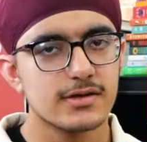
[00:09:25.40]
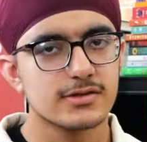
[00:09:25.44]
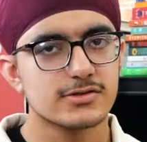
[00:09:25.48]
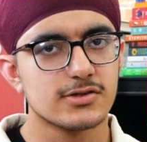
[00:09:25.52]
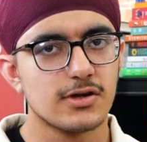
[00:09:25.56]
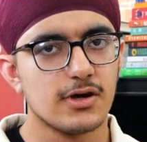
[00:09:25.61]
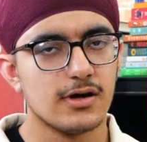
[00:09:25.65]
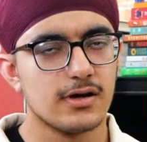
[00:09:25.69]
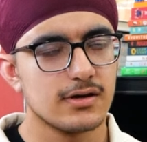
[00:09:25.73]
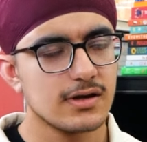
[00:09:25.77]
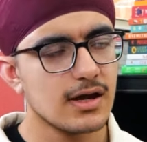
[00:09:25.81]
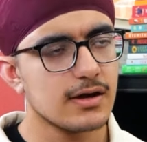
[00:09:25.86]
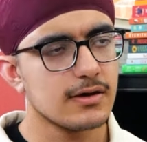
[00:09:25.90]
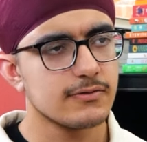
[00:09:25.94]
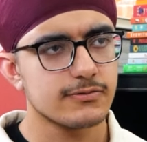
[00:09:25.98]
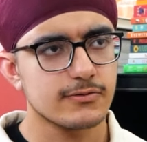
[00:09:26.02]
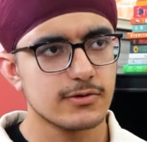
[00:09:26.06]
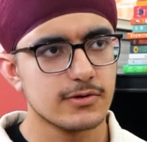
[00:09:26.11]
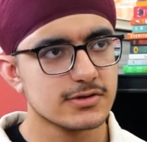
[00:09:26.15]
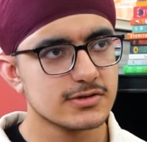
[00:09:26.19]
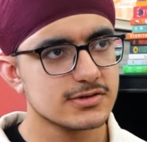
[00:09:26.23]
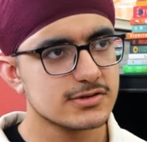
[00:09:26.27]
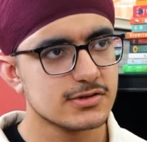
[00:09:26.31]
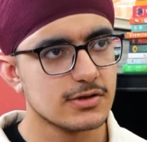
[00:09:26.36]
So yeah, of
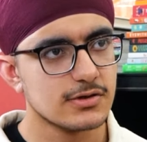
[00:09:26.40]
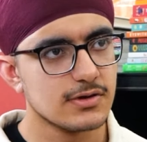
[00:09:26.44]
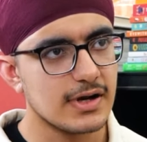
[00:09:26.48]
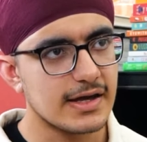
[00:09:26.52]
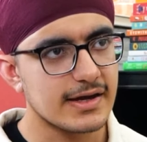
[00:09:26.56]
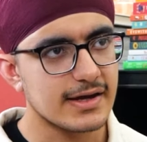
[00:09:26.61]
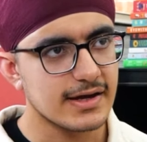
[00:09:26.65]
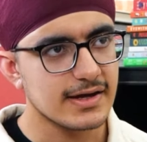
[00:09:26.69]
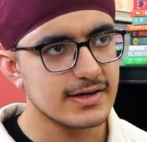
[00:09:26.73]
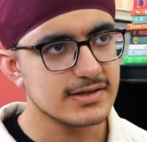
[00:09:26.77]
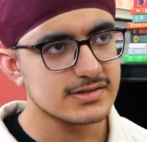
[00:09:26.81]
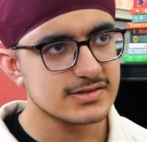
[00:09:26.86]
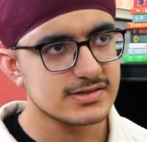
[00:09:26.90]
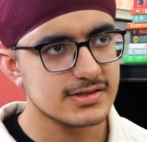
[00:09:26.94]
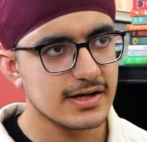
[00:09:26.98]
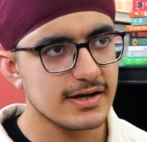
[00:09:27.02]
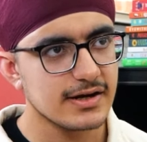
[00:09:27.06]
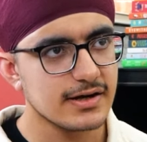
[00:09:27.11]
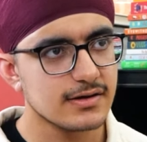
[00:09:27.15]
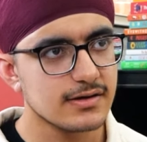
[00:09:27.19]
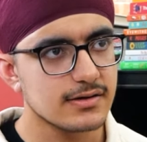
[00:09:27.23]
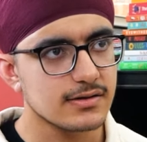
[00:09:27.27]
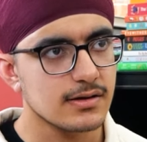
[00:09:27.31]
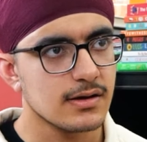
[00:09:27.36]
course. So like I
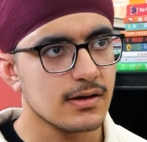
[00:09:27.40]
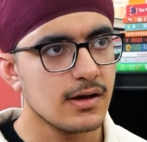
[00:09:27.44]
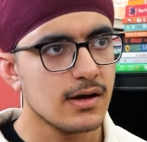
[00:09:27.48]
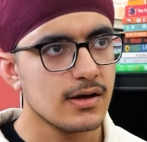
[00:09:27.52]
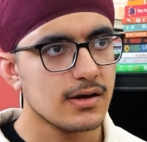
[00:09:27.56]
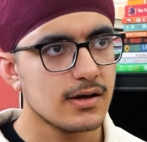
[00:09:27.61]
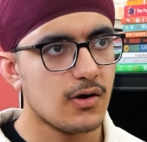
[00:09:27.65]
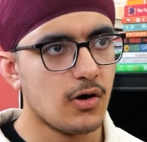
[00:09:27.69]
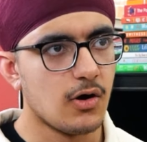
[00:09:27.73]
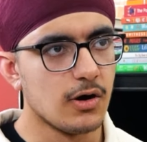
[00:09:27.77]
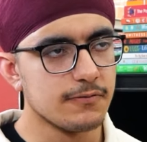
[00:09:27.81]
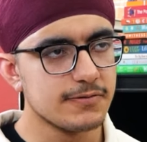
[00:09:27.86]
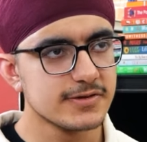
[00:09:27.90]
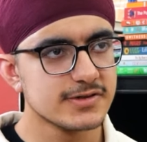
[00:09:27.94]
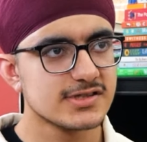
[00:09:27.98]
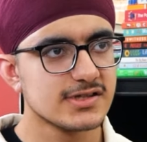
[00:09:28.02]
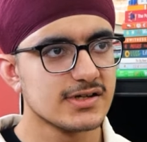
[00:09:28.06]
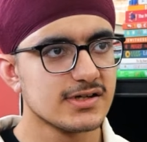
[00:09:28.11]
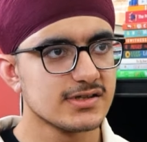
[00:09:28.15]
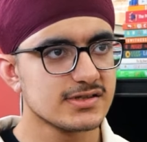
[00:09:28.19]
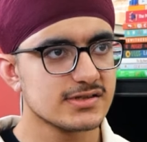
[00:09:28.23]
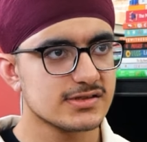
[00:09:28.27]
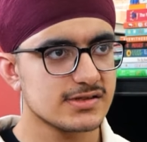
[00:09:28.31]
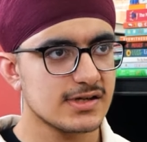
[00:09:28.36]
said,
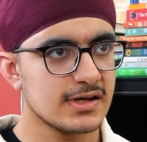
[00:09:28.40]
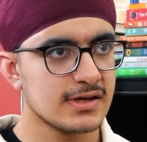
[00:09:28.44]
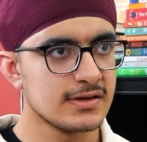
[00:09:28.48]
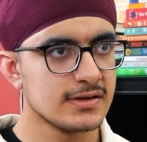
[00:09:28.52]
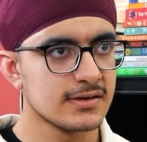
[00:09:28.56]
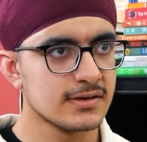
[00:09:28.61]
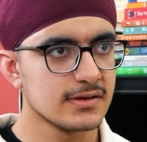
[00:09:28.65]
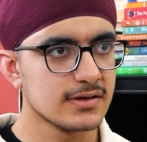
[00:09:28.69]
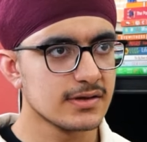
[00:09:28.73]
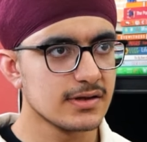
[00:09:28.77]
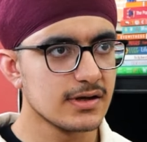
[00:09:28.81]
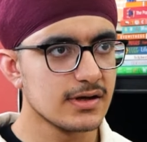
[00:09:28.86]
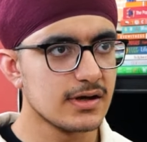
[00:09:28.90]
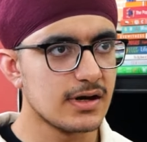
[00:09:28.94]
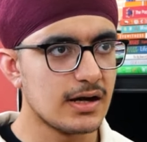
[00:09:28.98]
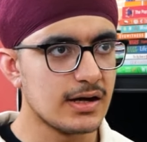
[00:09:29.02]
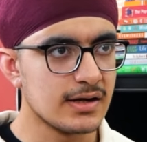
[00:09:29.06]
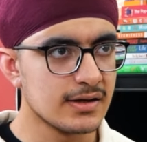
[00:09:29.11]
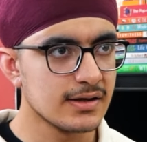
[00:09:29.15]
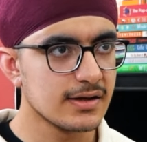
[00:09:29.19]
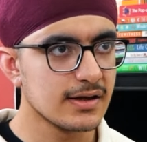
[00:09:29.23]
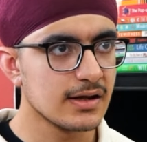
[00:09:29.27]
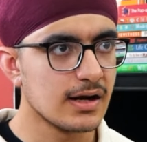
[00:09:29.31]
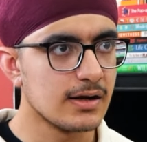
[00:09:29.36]
officers in the
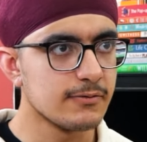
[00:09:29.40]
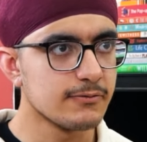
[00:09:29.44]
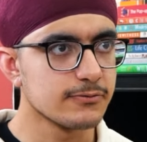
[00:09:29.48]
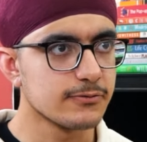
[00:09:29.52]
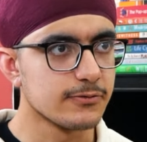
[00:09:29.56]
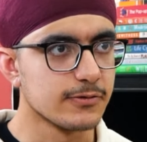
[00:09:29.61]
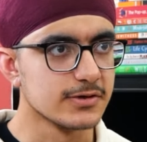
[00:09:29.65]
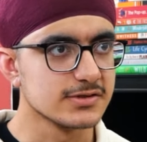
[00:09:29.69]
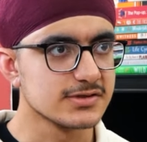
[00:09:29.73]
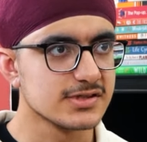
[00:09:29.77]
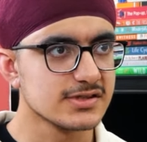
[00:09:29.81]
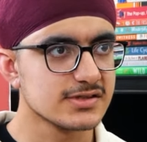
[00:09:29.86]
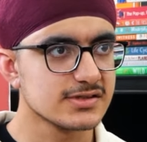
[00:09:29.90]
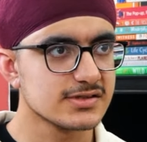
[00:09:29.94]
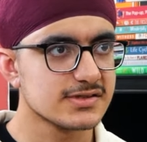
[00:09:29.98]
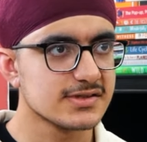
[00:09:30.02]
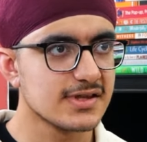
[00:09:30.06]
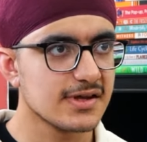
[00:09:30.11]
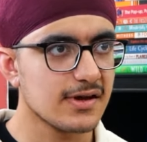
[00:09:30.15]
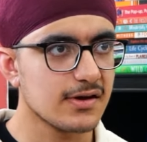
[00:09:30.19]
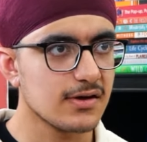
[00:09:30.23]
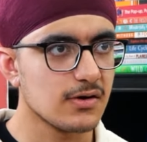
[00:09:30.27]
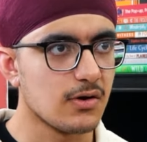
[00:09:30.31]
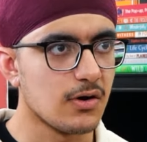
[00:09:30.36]
Indian Armed Forces,
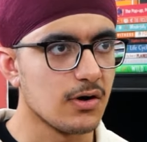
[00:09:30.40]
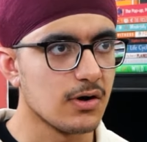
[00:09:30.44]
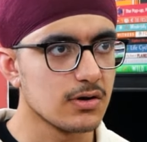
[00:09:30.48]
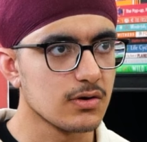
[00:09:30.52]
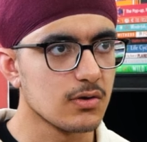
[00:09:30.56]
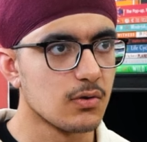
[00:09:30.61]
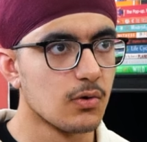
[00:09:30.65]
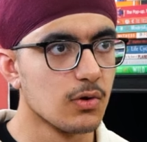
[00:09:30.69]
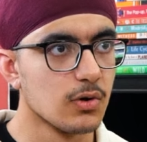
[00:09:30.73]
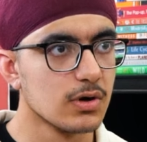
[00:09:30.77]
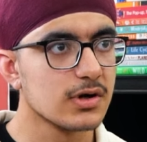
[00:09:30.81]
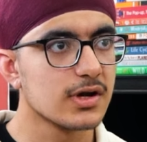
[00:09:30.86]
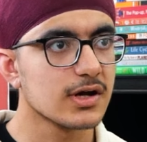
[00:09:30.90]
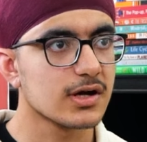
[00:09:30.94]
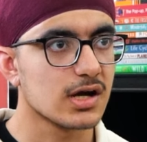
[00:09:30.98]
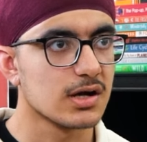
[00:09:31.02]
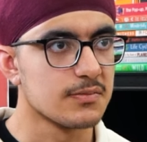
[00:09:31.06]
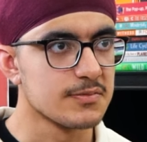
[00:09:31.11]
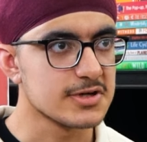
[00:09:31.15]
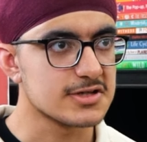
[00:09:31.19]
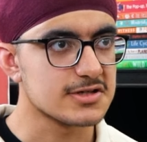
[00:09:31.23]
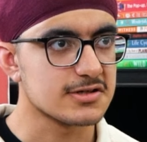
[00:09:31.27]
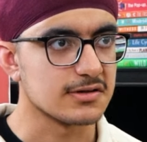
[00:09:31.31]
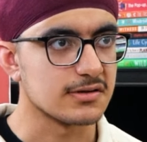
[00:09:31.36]
they all hold a
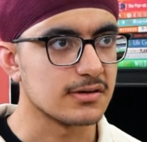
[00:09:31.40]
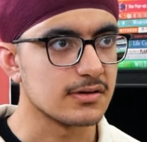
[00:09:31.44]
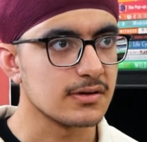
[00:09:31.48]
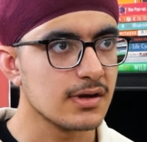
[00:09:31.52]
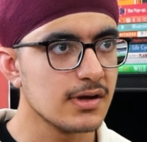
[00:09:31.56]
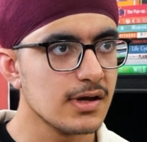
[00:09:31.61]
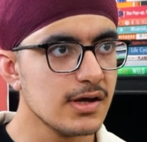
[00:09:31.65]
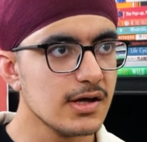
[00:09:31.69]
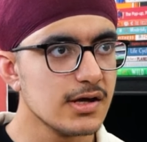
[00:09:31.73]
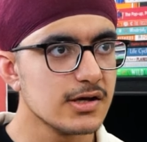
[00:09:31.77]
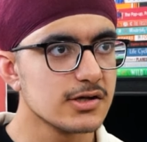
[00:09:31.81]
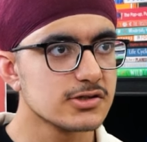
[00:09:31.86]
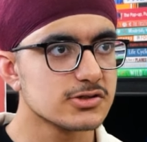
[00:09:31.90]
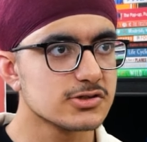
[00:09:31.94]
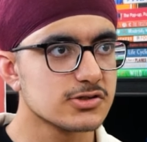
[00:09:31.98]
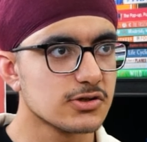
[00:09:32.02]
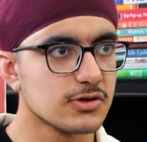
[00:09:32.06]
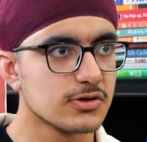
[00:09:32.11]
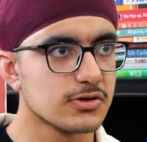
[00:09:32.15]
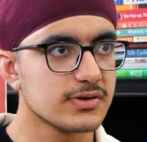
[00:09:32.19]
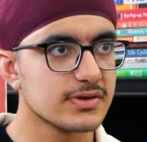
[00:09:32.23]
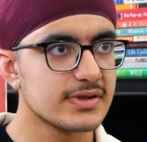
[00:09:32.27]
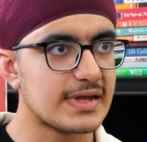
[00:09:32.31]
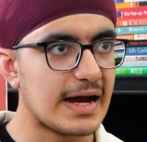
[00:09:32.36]
commission.
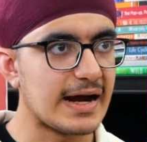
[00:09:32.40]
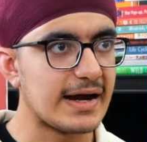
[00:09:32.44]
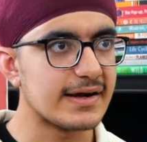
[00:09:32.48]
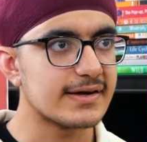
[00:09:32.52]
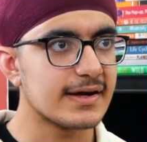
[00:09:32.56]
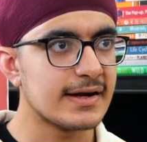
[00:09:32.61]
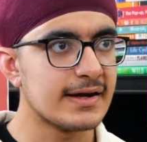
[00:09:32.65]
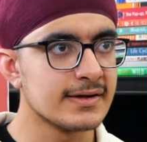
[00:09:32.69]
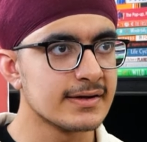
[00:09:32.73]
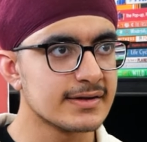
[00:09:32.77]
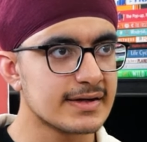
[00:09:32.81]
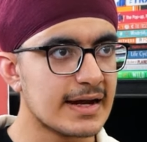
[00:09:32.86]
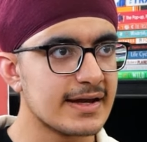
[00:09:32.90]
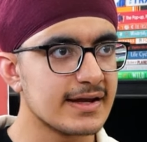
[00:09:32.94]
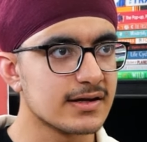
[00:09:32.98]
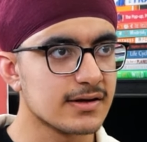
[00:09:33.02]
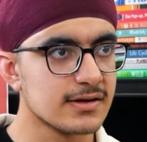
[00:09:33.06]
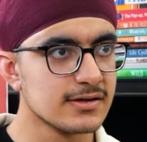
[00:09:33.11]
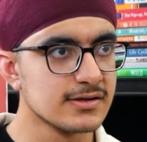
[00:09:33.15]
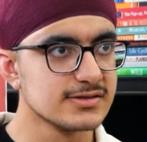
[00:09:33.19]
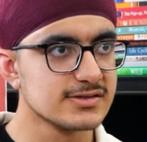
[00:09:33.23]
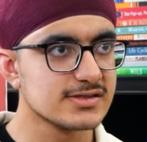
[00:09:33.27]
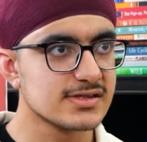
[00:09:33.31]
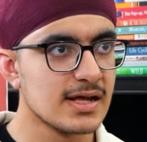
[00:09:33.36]
So that
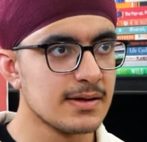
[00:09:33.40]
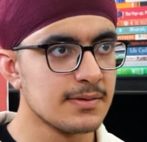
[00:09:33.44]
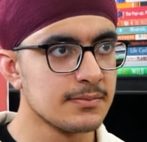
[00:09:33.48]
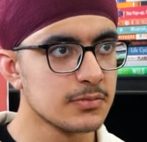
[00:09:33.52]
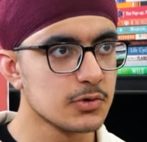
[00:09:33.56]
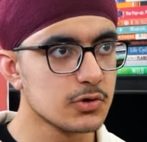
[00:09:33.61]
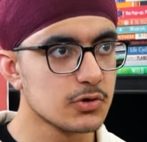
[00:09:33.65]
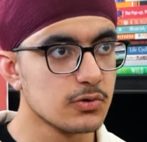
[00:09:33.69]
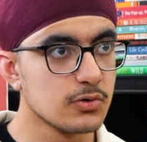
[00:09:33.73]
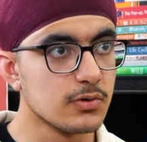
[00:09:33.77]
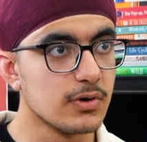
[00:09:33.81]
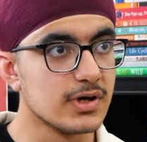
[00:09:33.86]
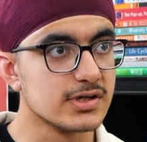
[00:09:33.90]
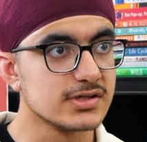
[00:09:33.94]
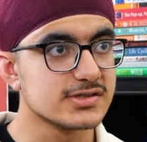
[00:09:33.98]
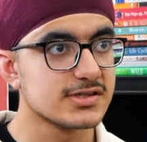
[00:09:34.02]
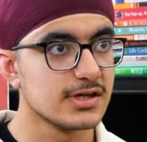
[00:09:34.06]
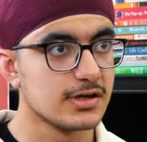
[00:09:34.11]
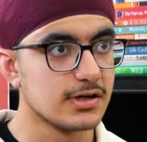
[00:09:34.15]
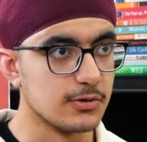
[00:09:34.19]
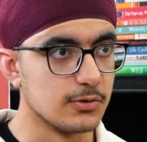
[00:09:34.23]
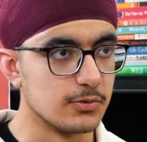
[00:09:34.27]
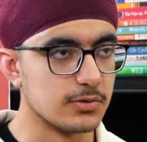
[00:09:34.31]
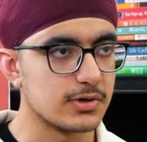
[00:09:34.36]
entitles them to a
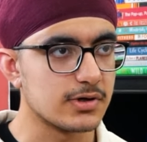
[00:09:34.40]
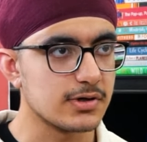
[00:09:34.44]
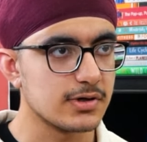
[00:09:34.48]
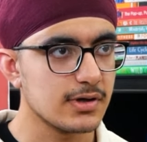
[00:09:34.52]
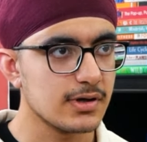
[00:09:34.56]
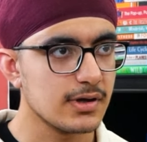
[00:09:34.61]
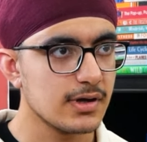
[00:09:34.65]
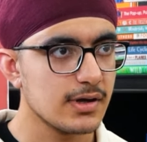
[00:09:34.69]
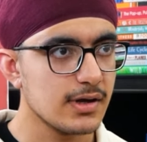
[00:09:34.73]
salute.